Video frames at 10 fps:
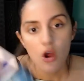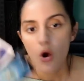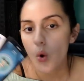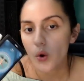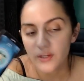
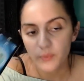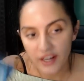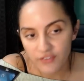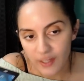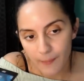or in
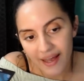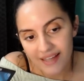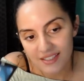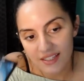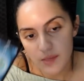whatever
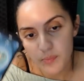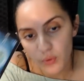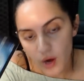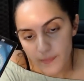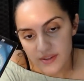capacity they
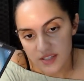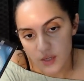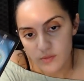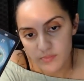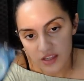promised they
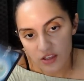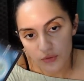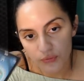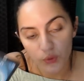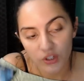would be there
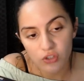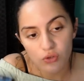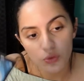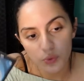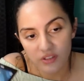for you.
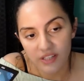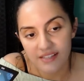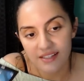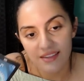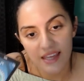You're
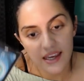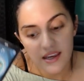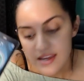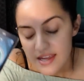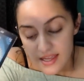realizing they,
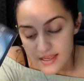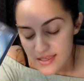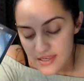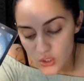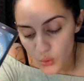
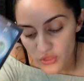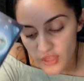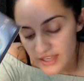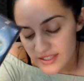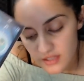
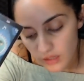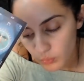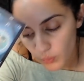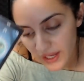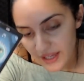in
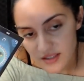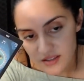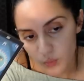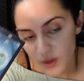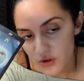some
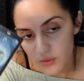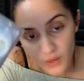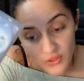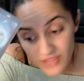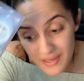ways,
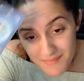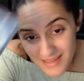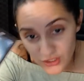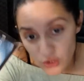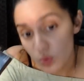whether they
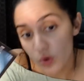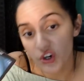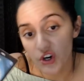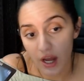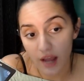meant to or
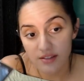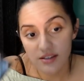not,